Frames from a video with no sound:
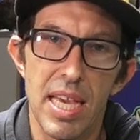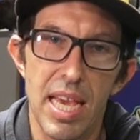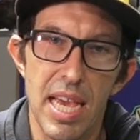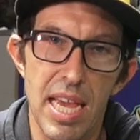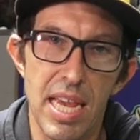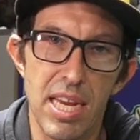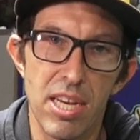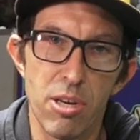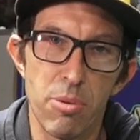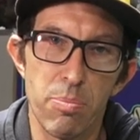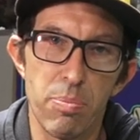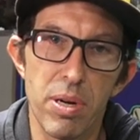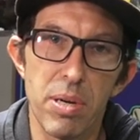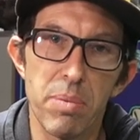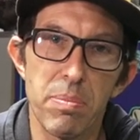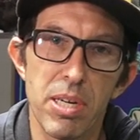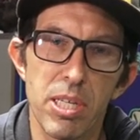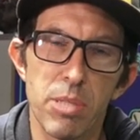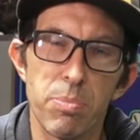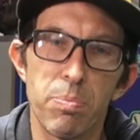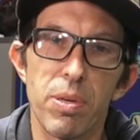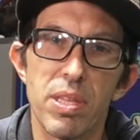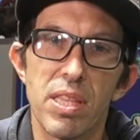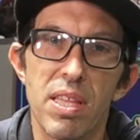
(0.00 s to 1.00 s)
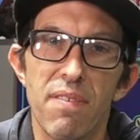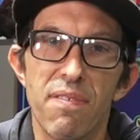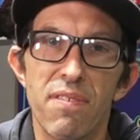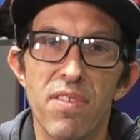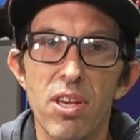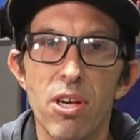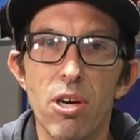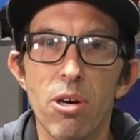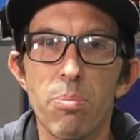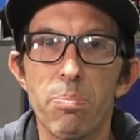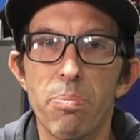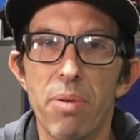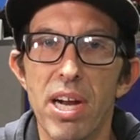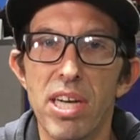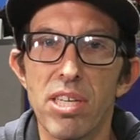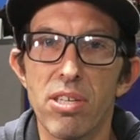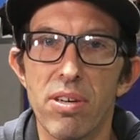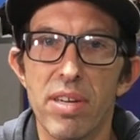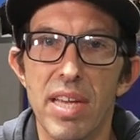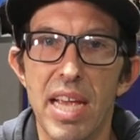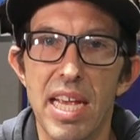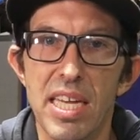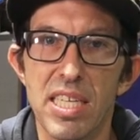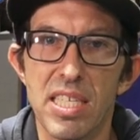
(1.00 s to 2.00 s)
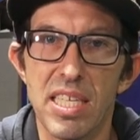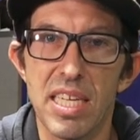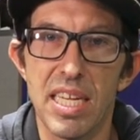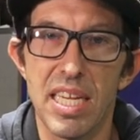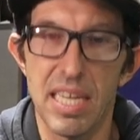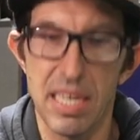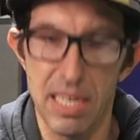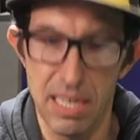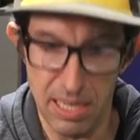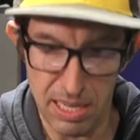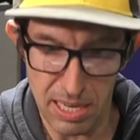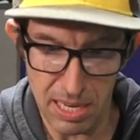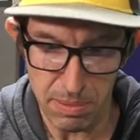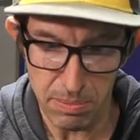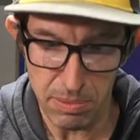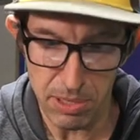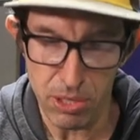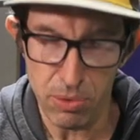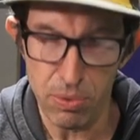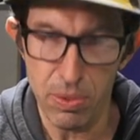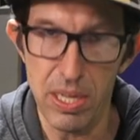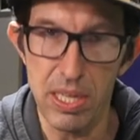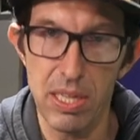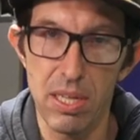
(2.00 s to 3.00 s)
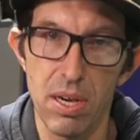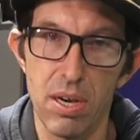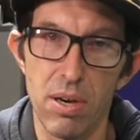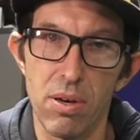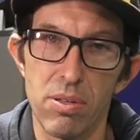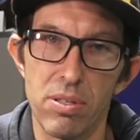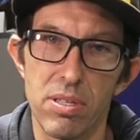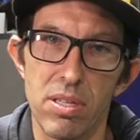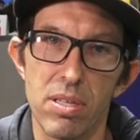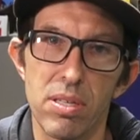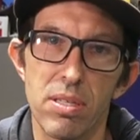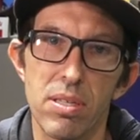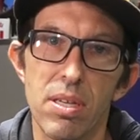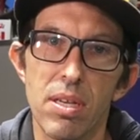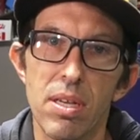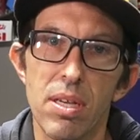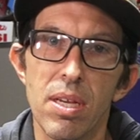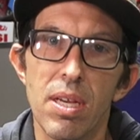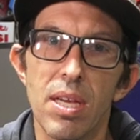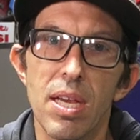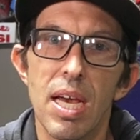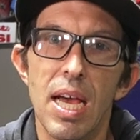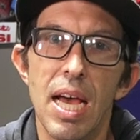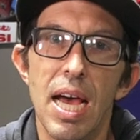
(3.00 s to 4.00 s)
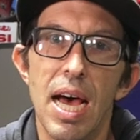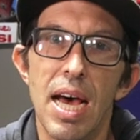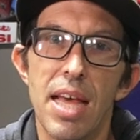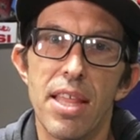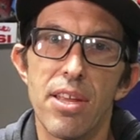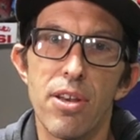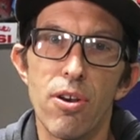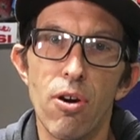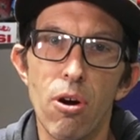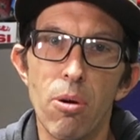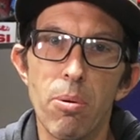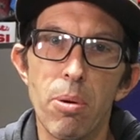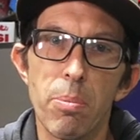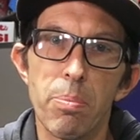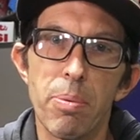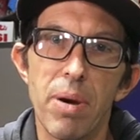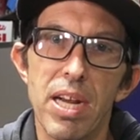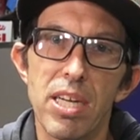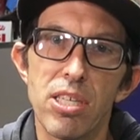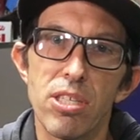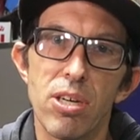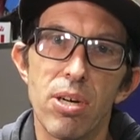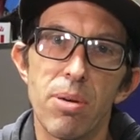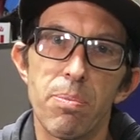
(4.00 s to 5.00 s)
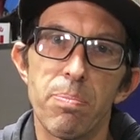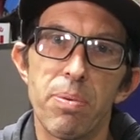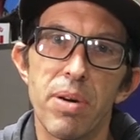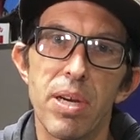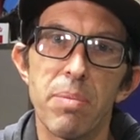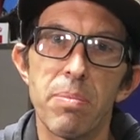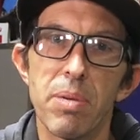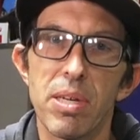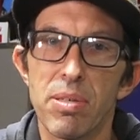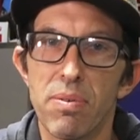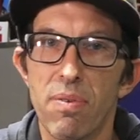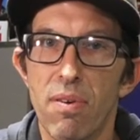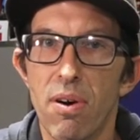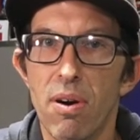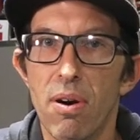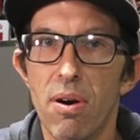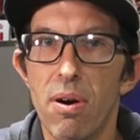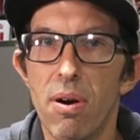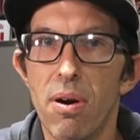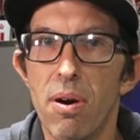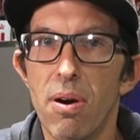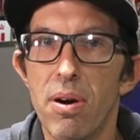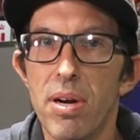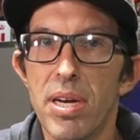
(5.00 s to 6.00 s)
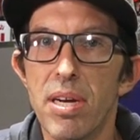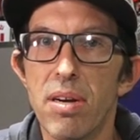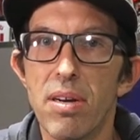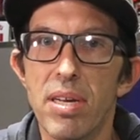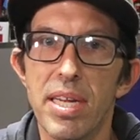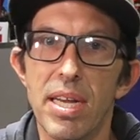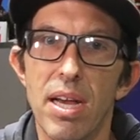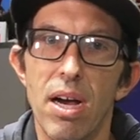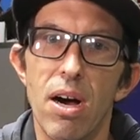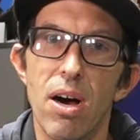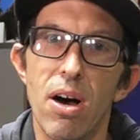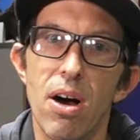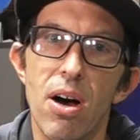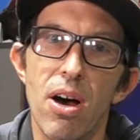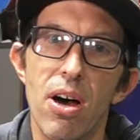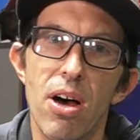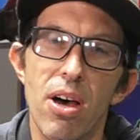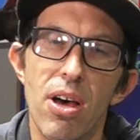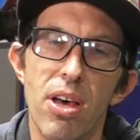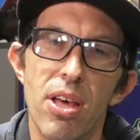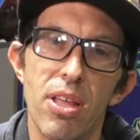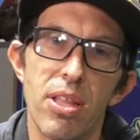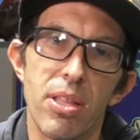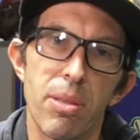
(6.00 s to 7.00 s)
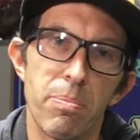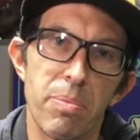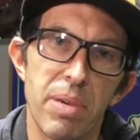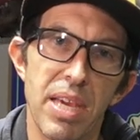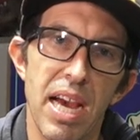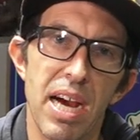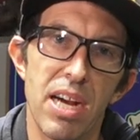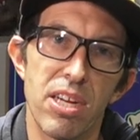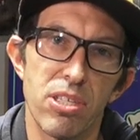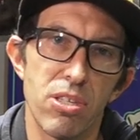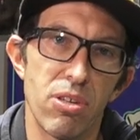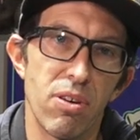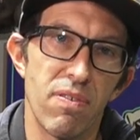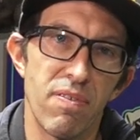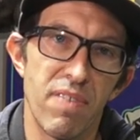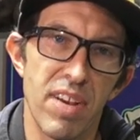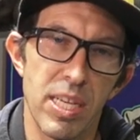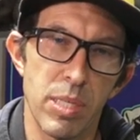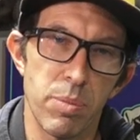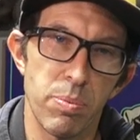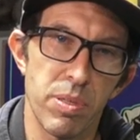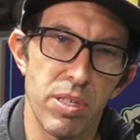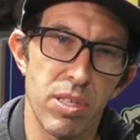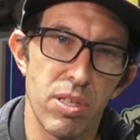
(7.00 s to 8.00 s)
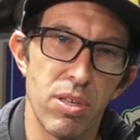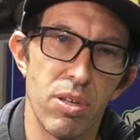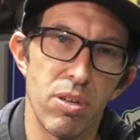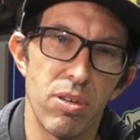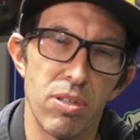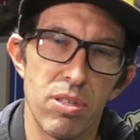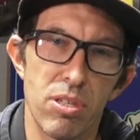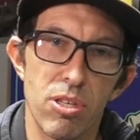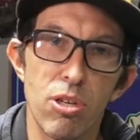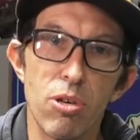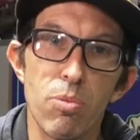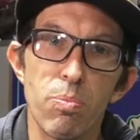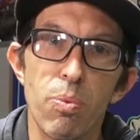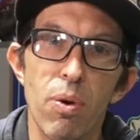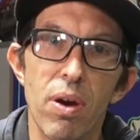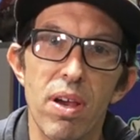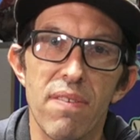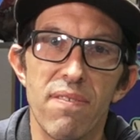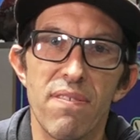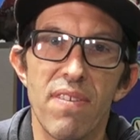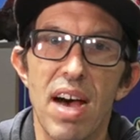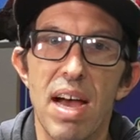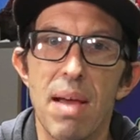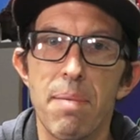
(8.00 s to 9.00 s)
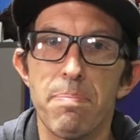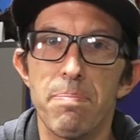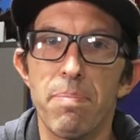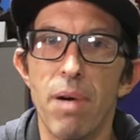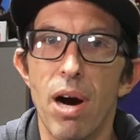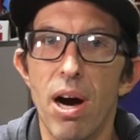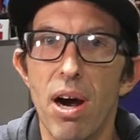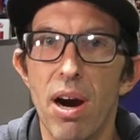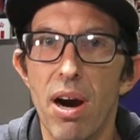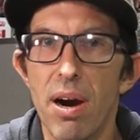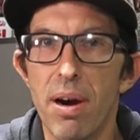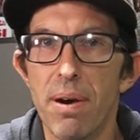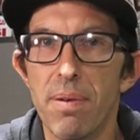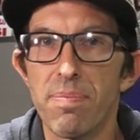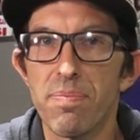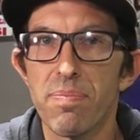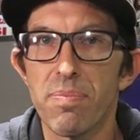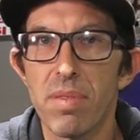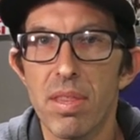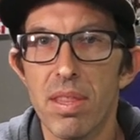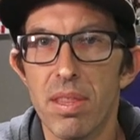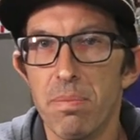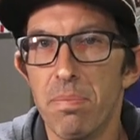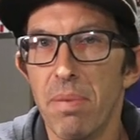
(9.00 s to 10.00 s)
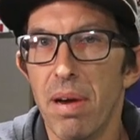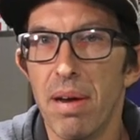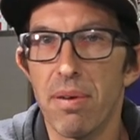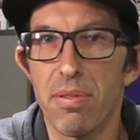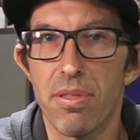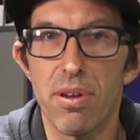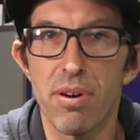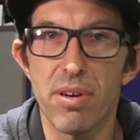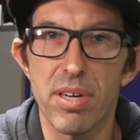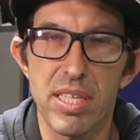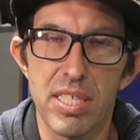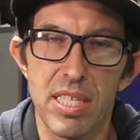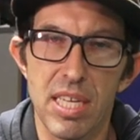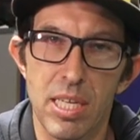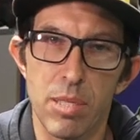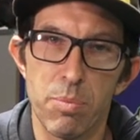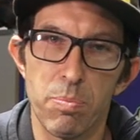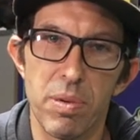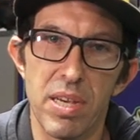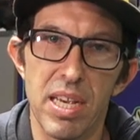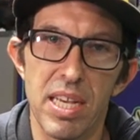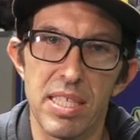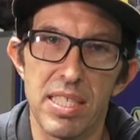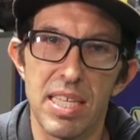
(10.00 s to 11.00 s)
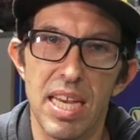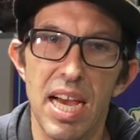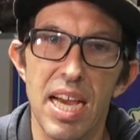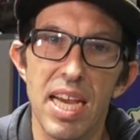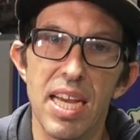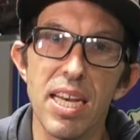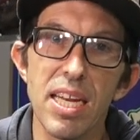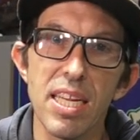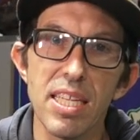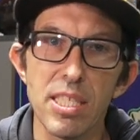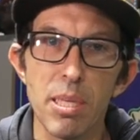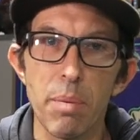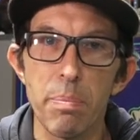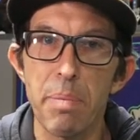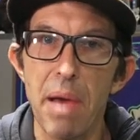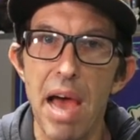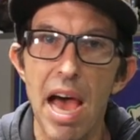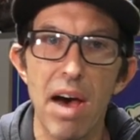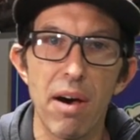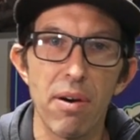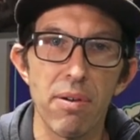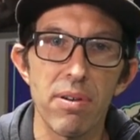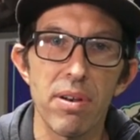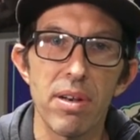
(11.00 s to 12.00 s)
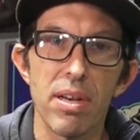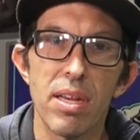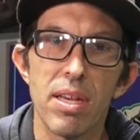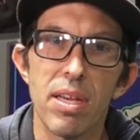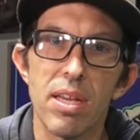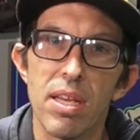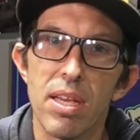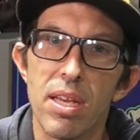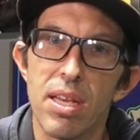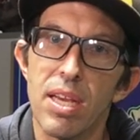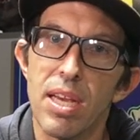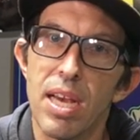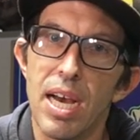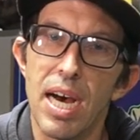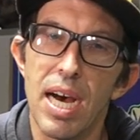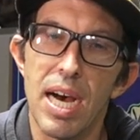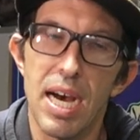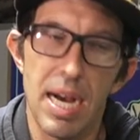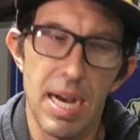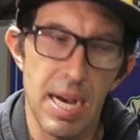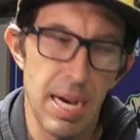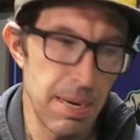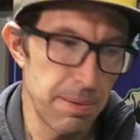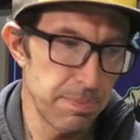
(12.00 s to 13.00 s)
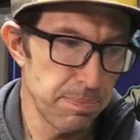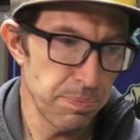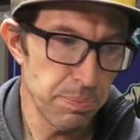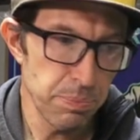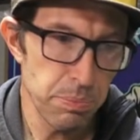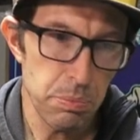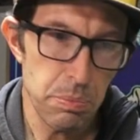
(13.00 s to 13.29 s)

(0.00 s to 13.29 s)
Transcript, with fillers: And you pretty much put the fuel pressure gauge in, in between the hoses. The normal pressure pretty much for nearly all the Piaggio and Vespa scooters, 2.5 bar, about 36 PSI, and it's about um,